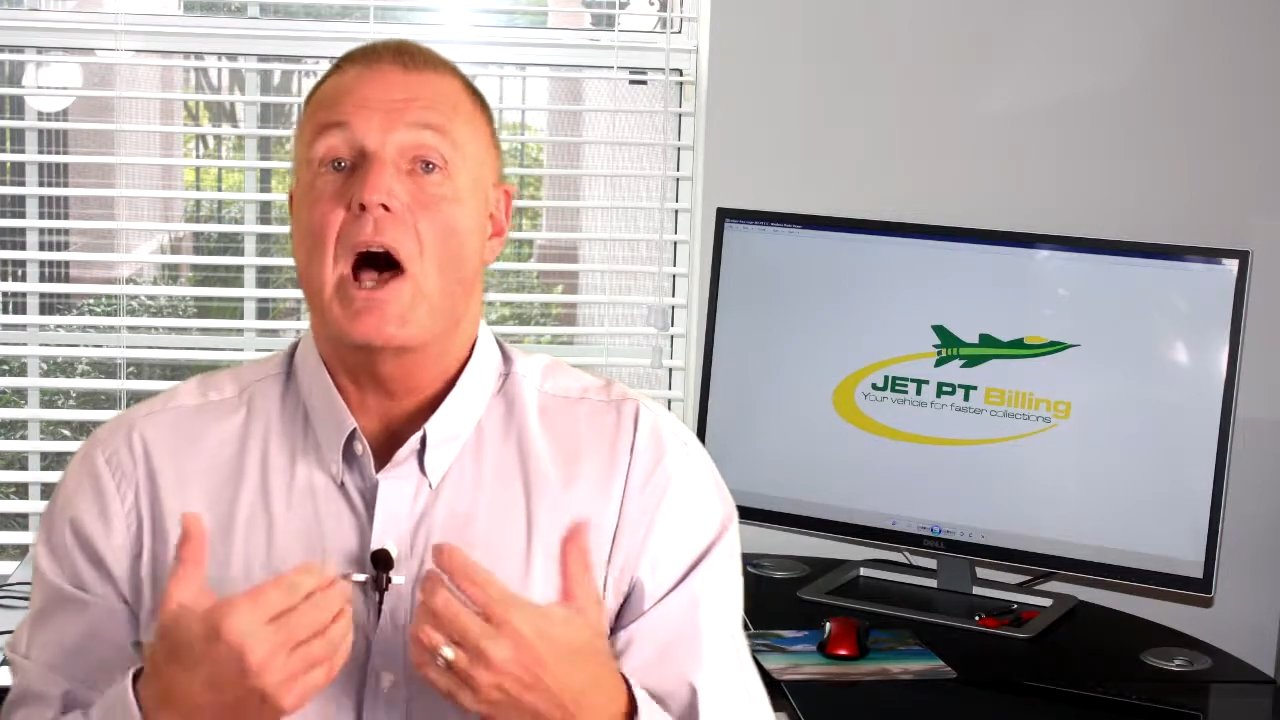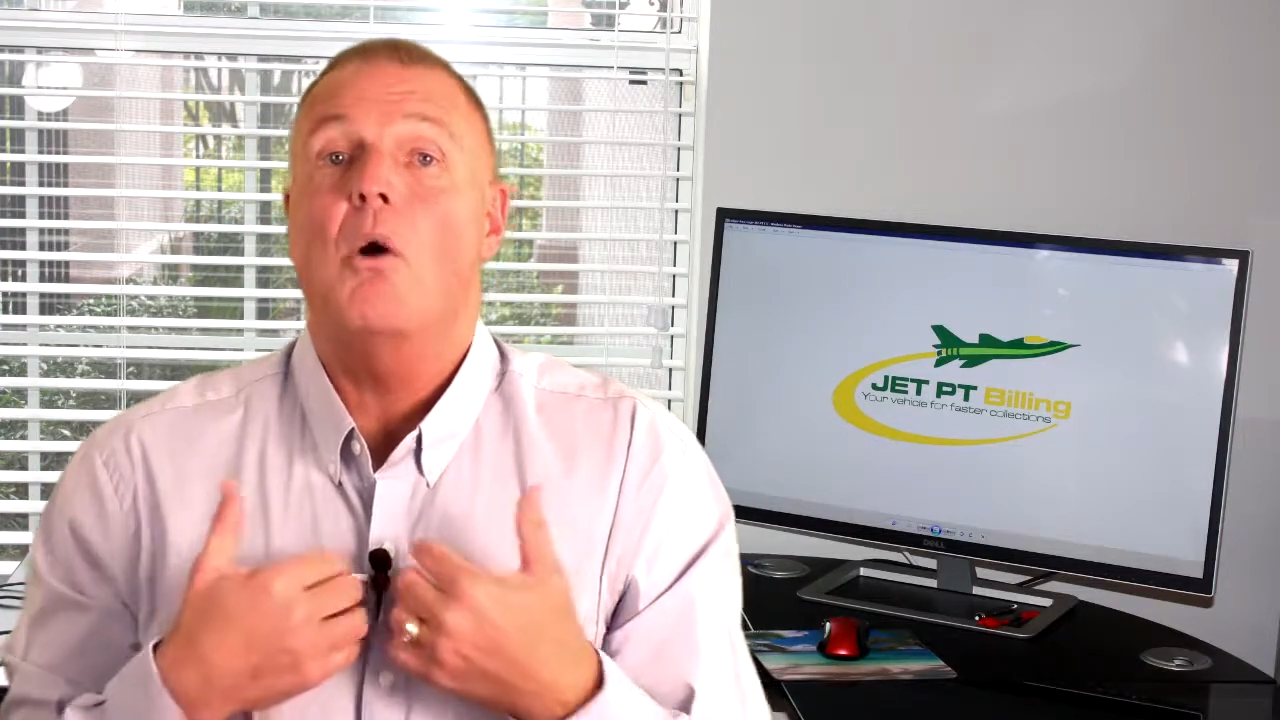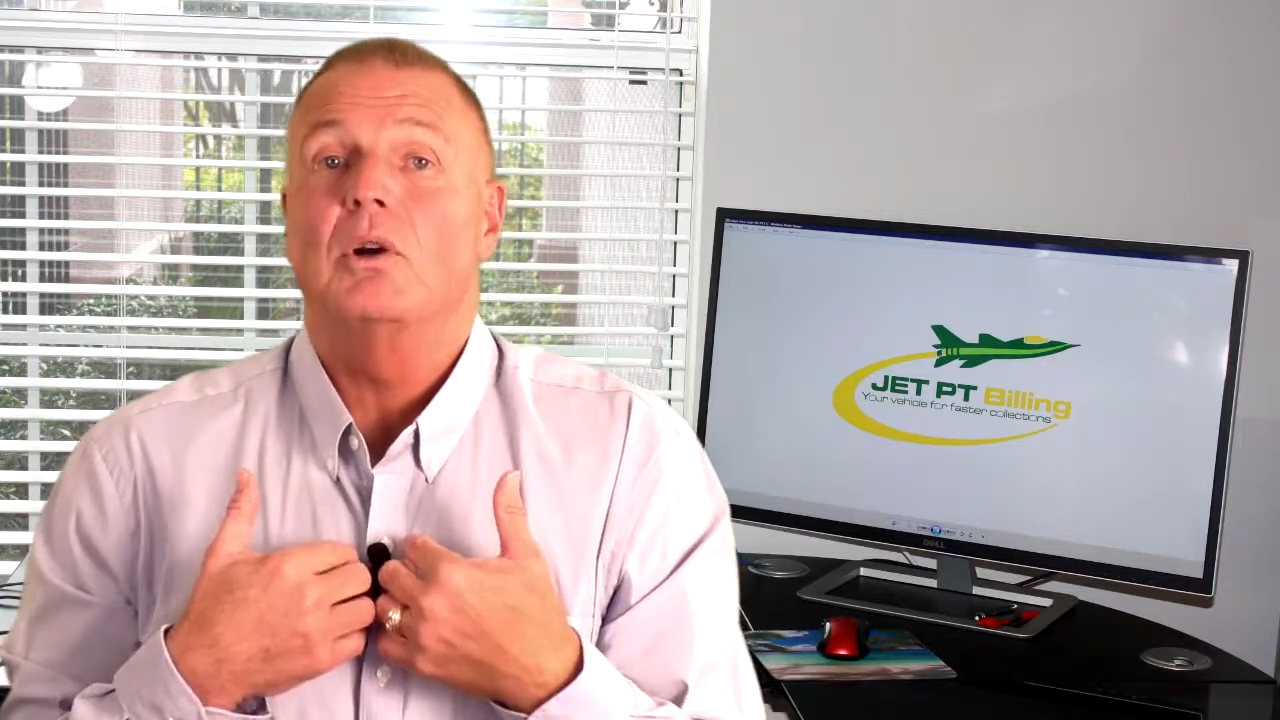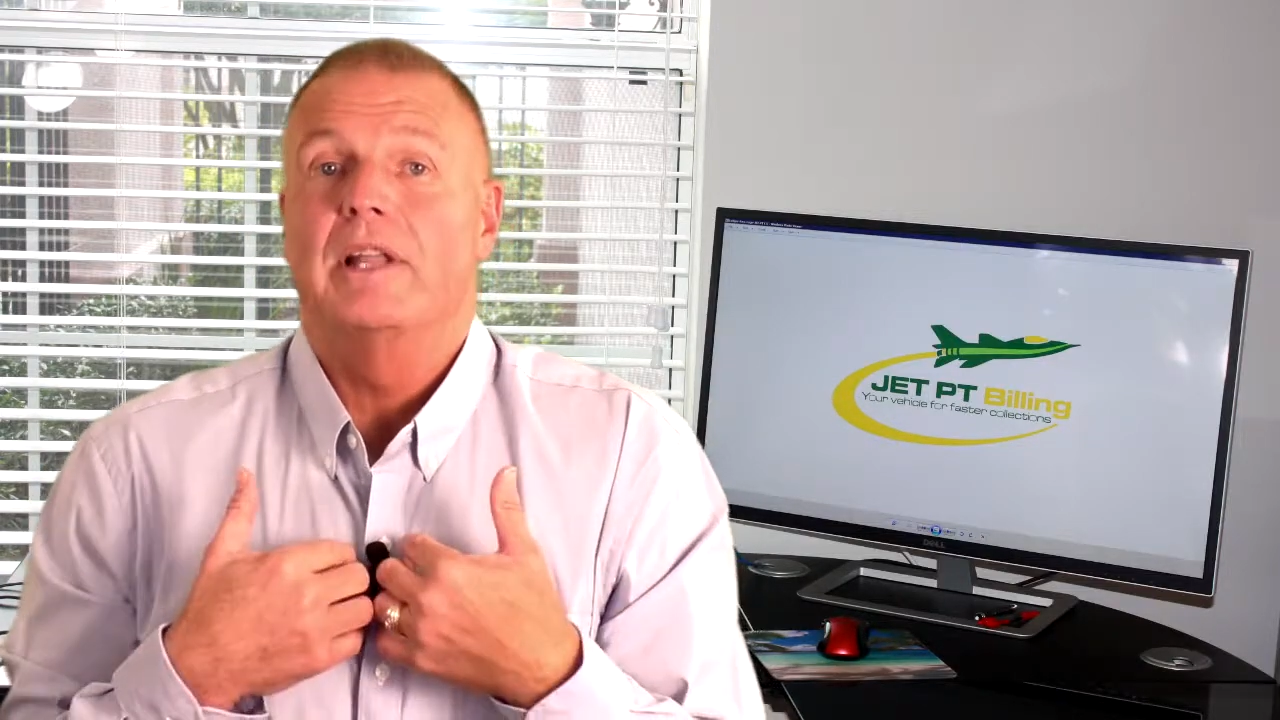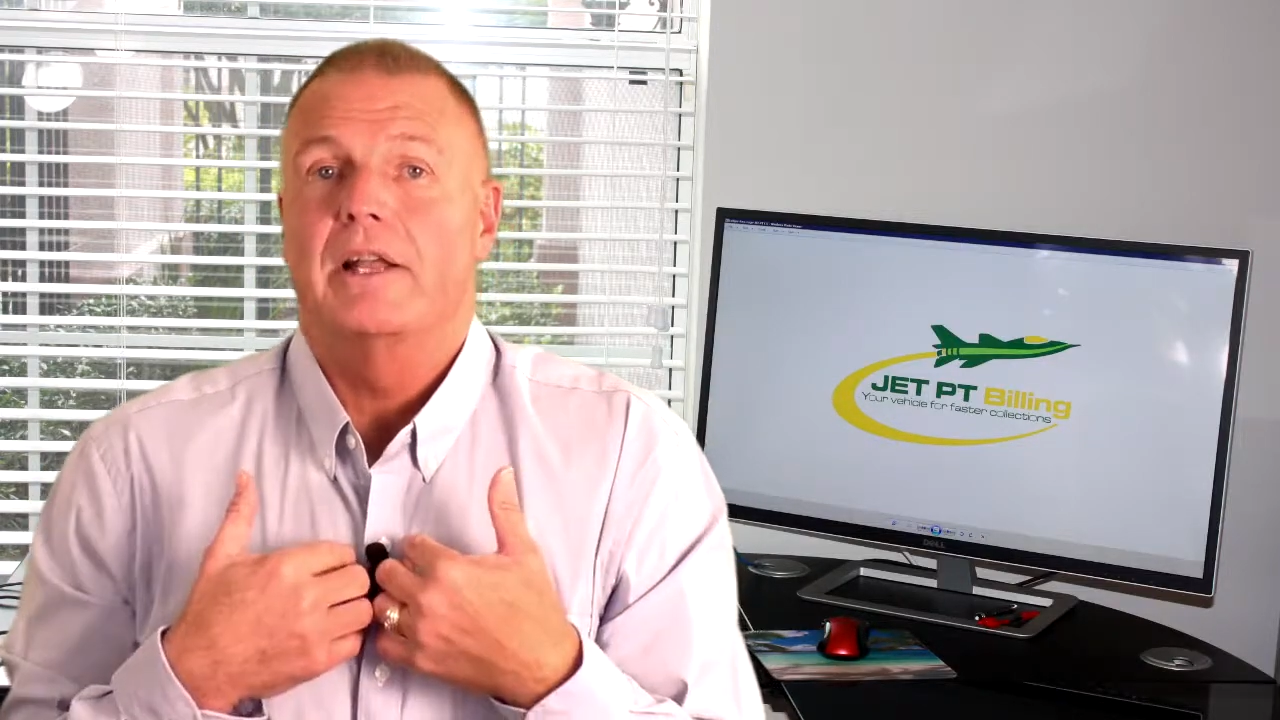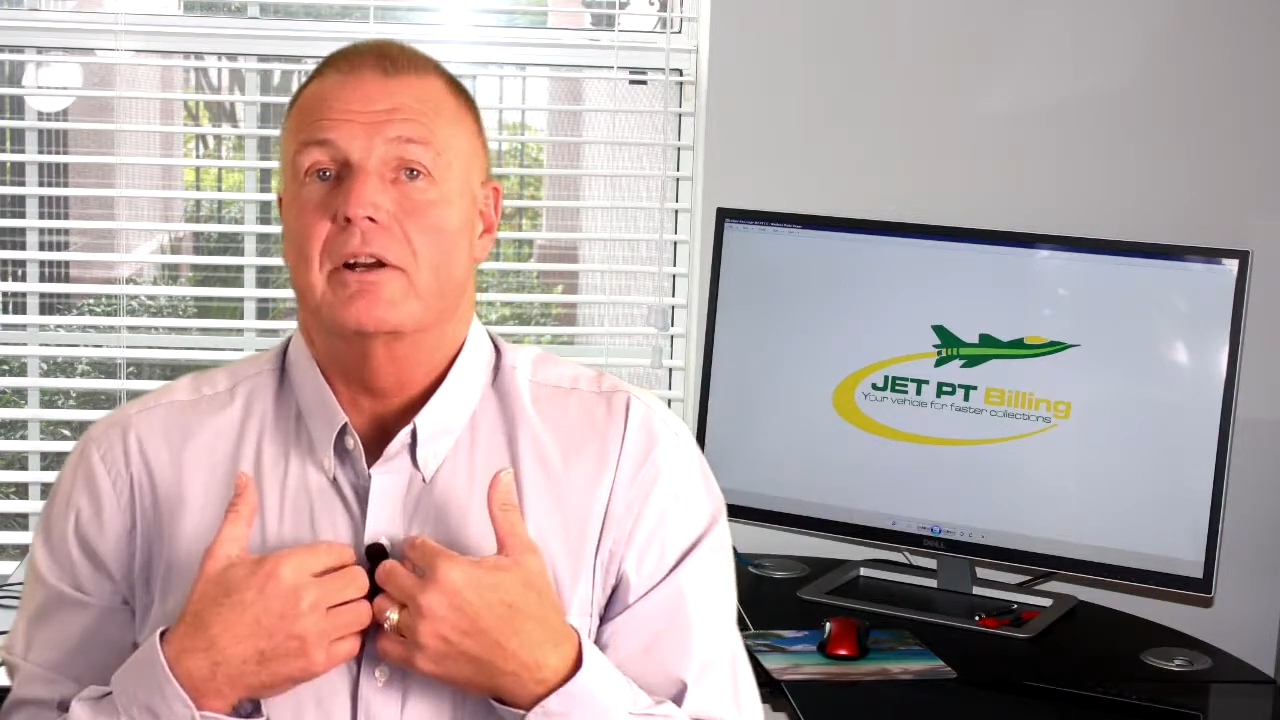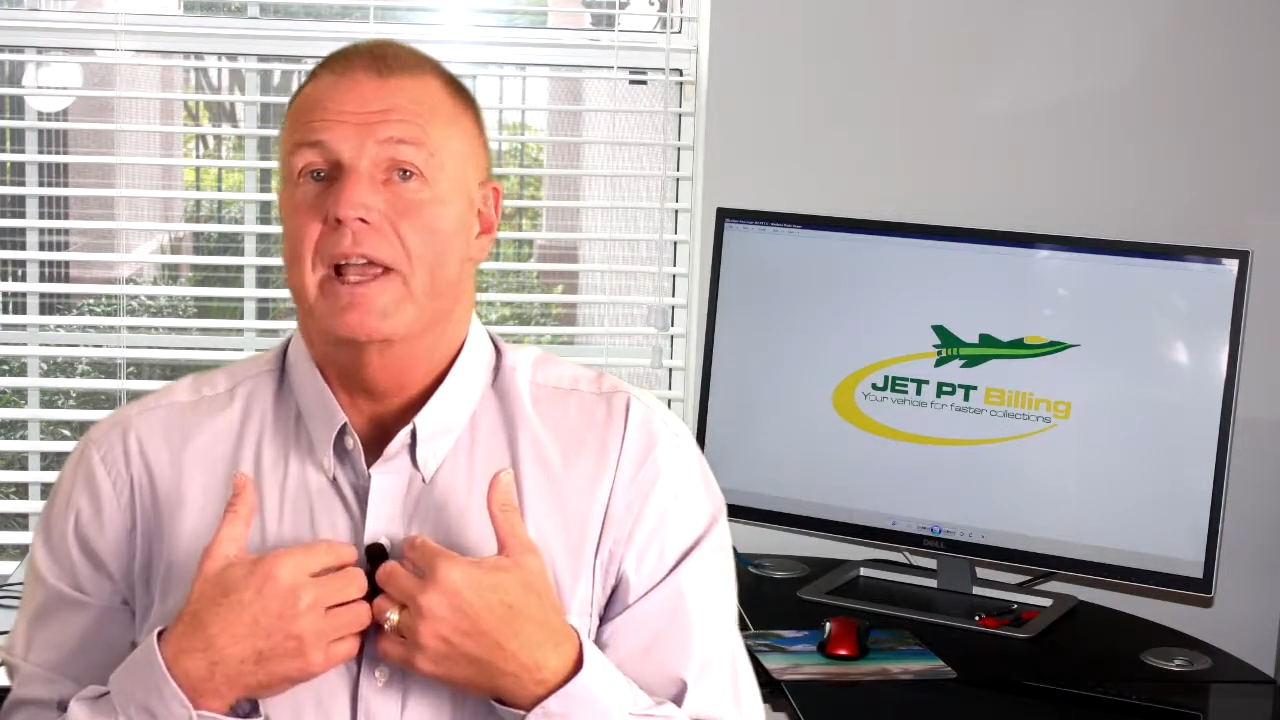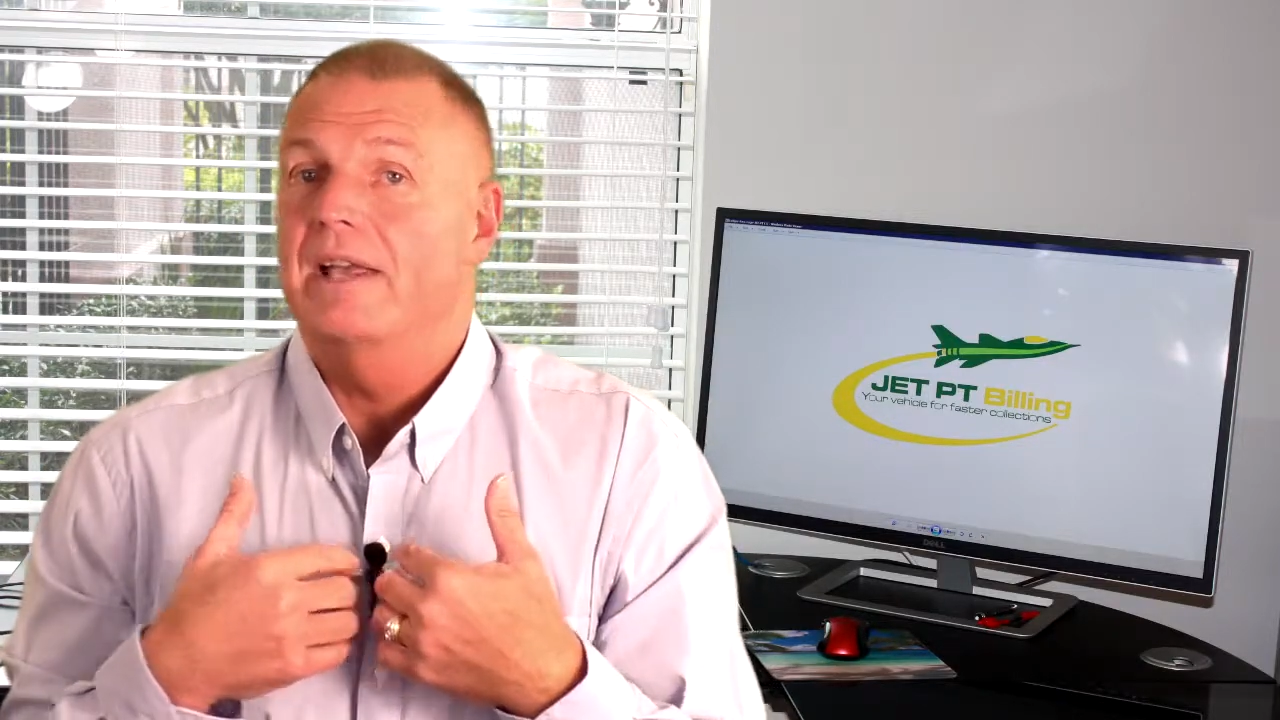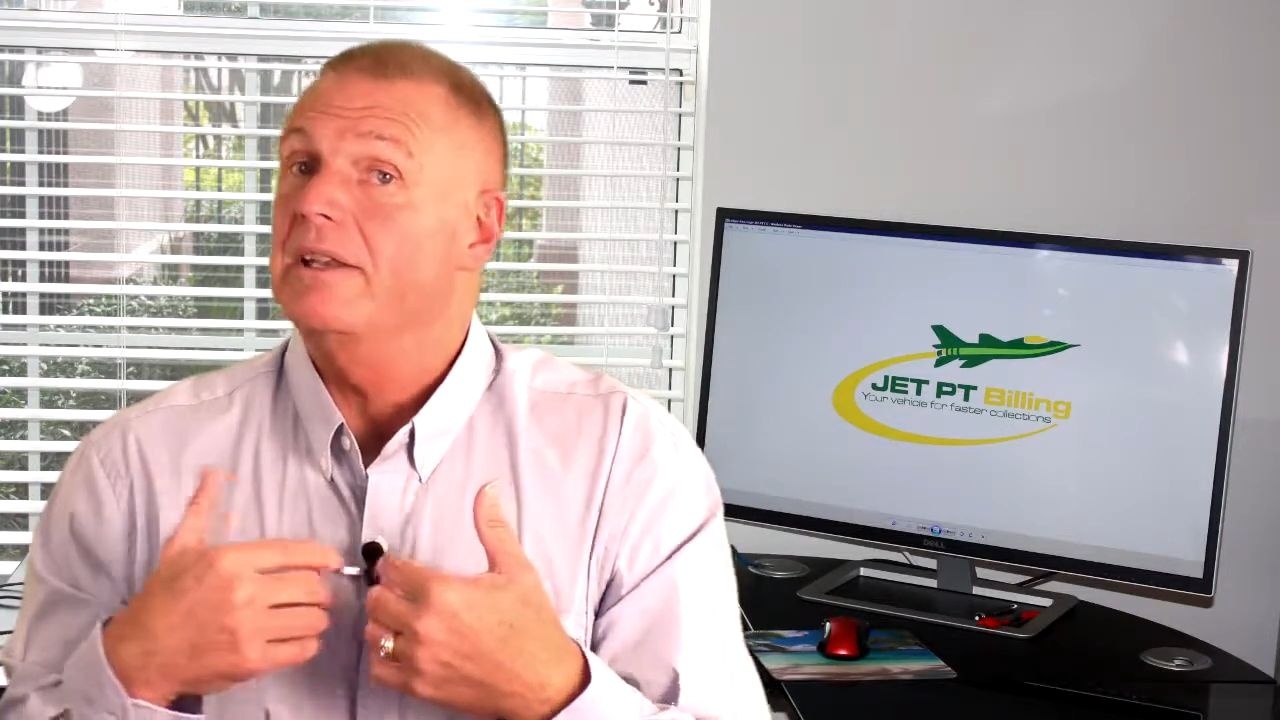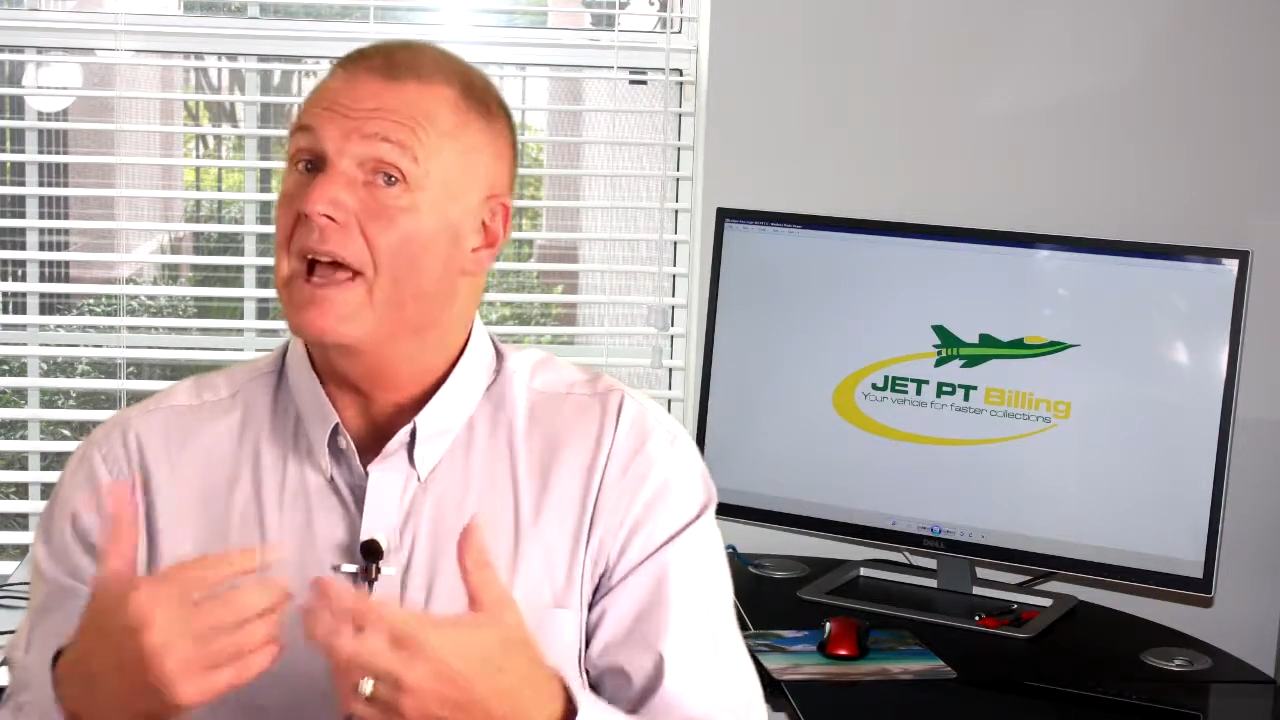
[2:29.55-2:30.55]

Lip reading: our letterhead,